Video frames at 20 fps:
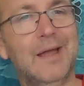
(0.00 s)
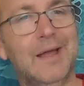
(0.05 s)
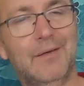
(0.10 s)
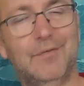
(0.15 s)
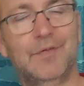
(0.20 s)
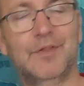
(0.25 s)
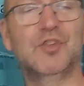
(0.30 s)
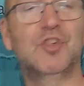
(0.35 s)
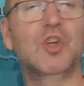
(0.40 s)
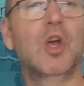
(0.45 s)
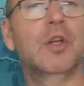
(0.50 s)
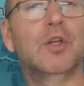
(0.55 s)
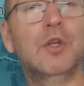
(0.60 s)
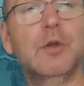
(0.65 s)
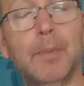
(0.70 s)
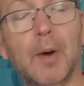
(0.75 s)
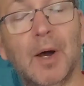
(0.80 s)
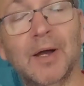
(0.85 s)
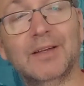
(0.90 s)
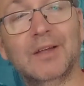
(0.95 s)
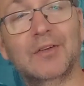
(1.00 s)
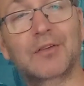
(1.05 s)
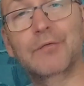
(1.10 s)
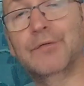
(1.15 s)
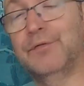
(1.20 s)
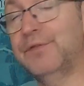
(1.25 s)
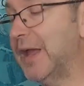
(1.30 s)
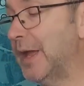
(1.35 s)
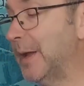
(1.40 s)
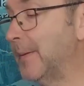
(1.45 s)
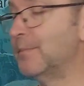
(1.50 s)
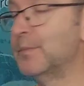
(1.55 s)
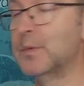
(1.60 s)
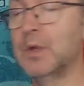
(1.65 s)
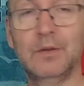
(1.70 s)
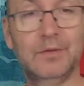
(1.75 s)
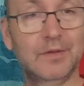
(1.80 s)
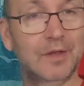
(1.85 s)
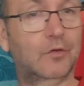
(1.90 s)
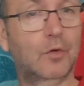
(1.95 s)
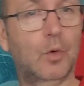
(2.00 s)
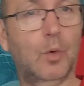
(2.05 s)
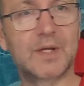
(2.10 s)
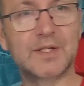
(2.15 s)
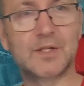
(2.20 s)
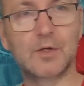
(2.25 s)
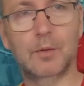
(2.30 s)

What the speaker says: if the shirt you buy doesn't fit, there's always